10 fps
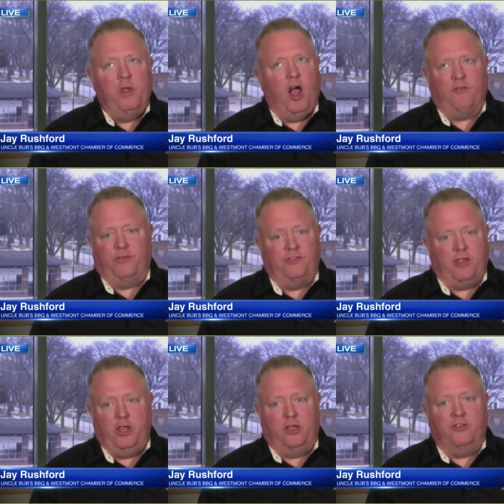We often
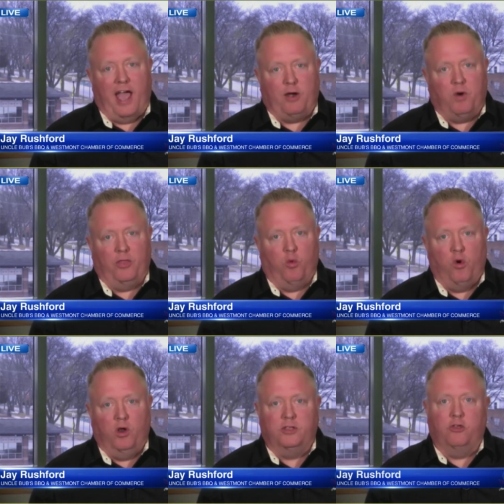say you can dine around the
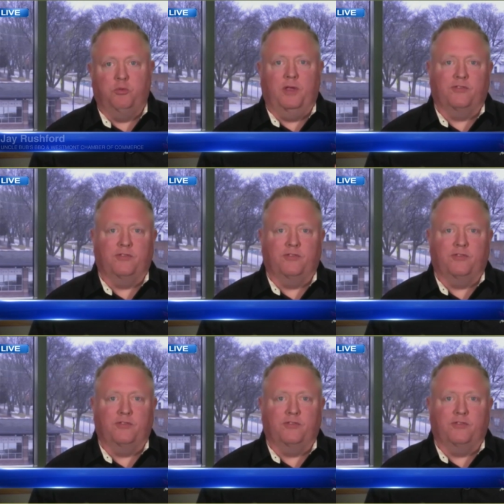world because we